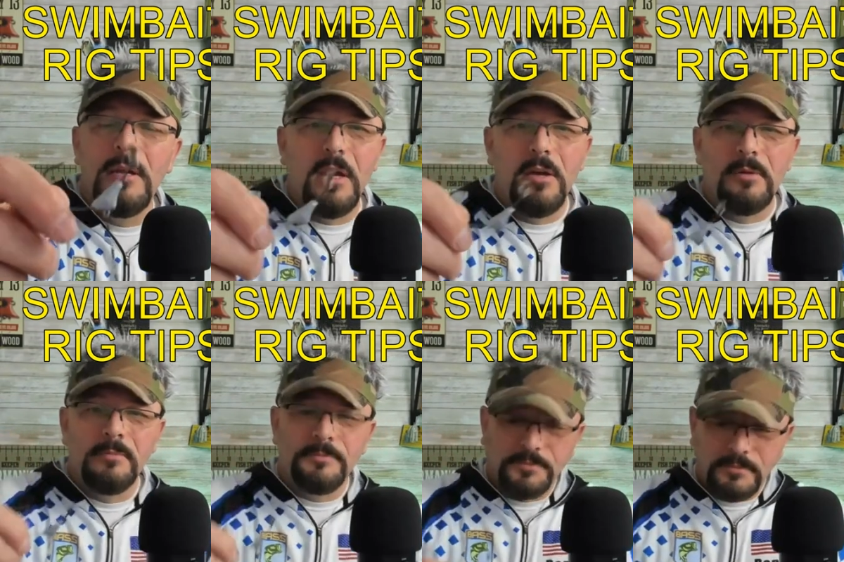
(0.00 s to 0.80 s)

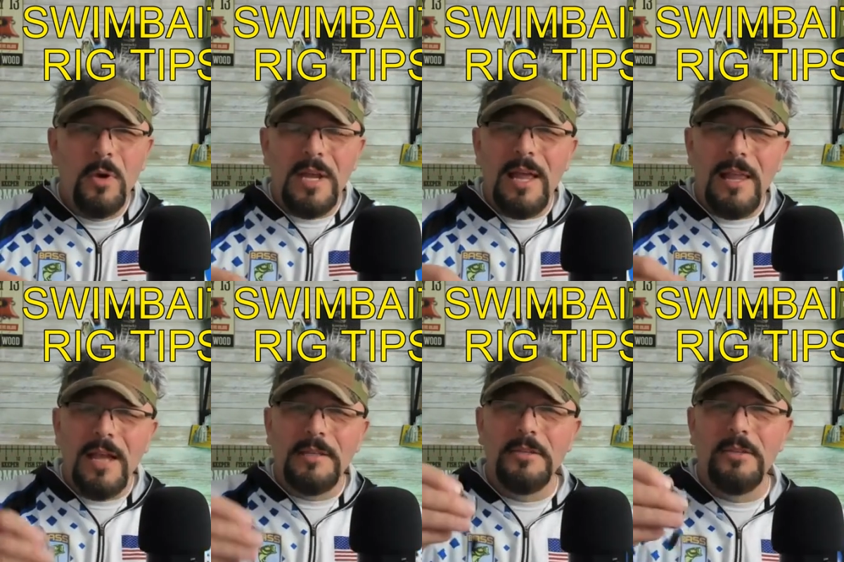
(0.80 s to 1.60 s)
Um, what I
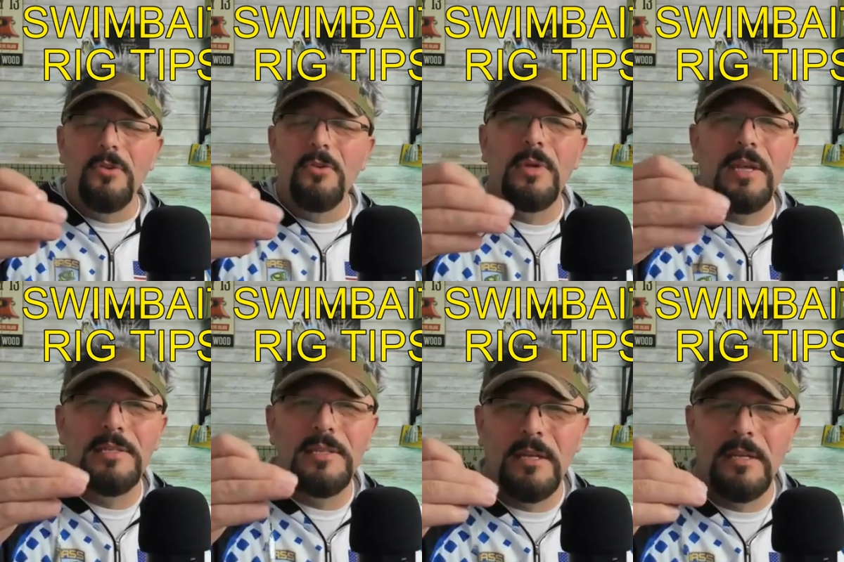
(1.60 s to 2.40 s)
like to do
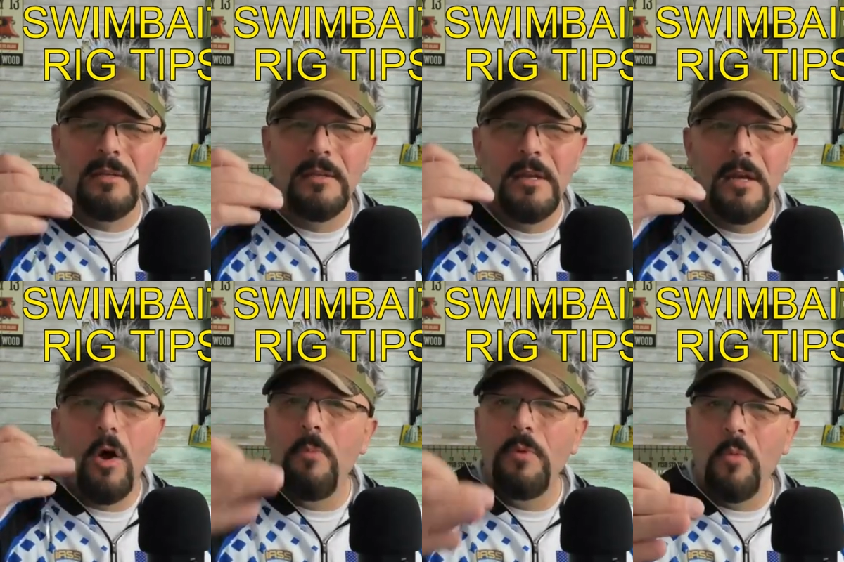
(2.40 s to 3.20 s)
is in
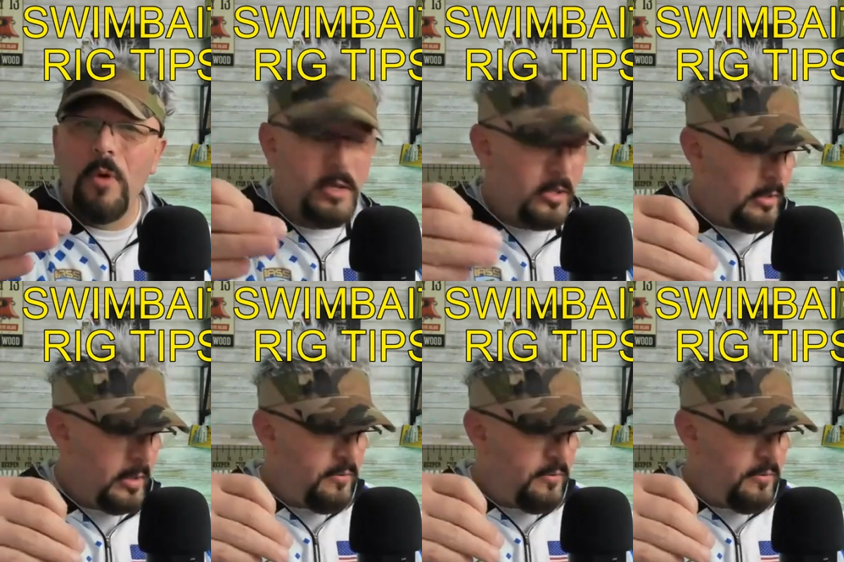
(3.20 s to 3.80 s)
open water,